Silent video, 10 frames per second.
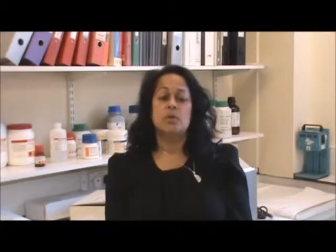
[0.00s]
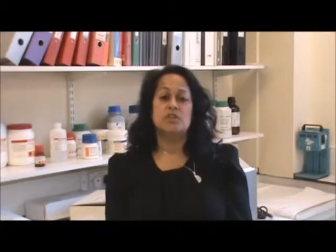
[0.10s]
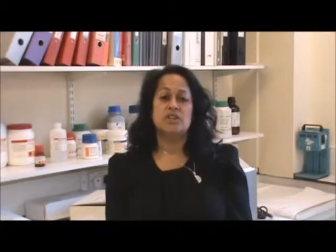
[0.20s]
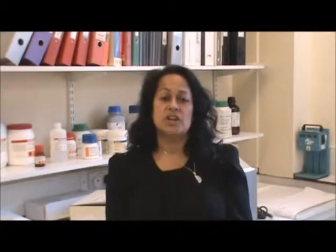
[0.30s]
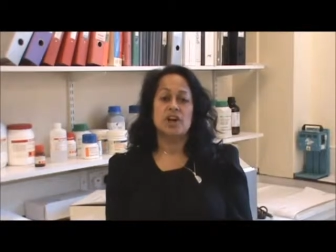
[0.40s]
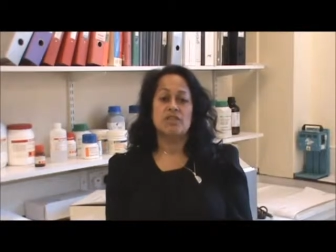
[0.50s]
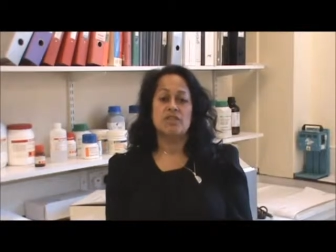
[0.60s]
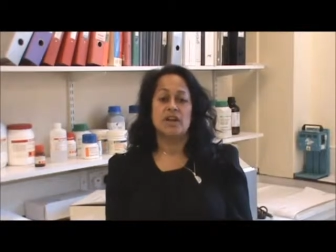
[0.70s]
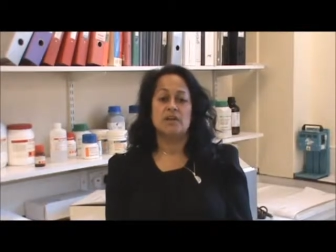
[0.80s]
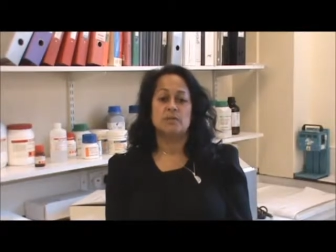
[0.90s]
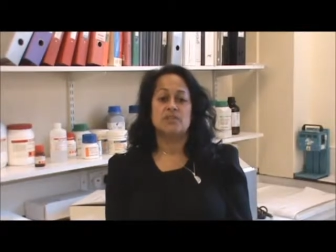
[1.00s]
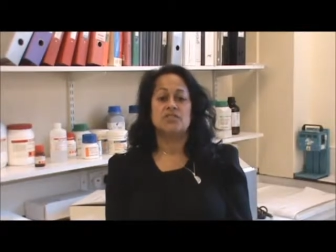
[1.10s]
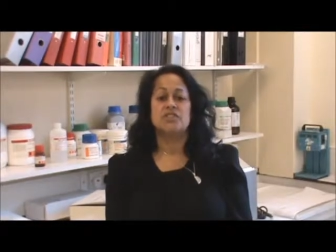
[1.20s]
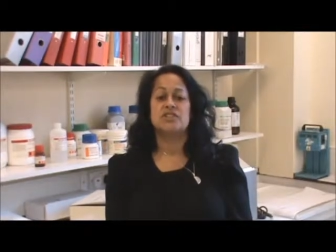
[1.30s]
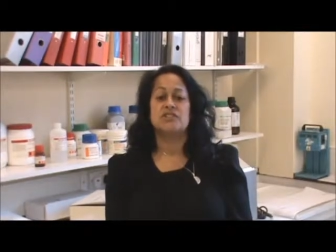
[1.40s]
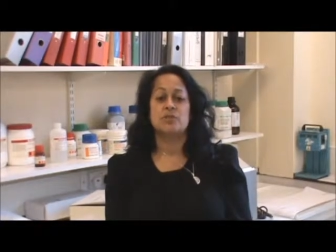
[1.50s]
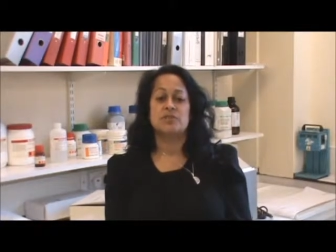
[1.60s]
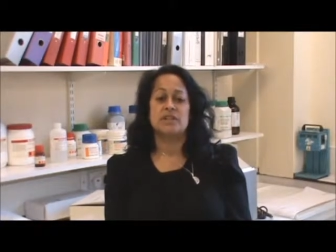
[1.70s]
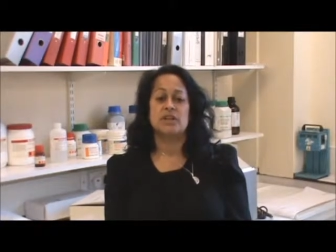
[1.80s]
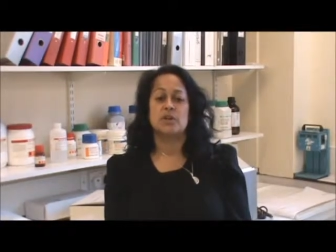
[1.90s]
which I co-run with Dr
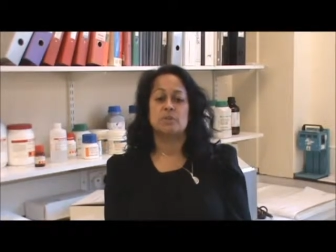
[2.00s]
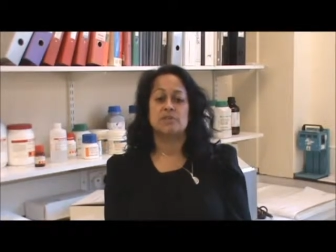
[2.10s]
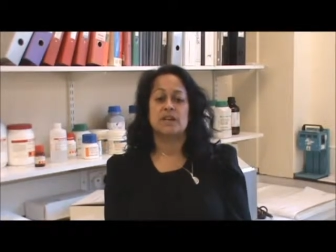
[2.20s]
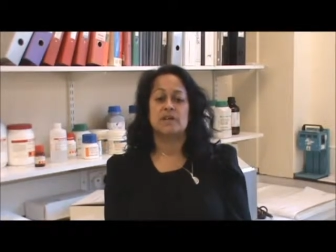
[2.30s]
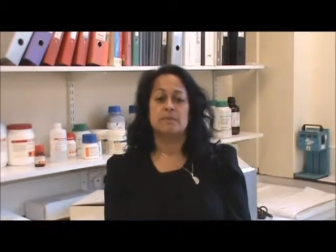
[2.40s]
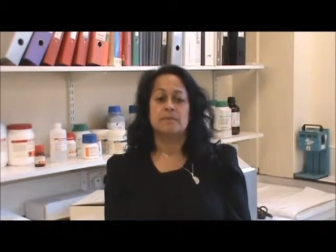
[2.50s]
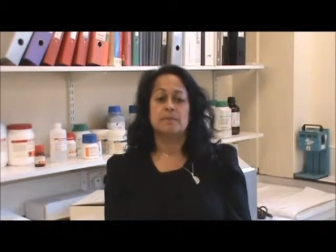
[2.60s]
Joyce Harper.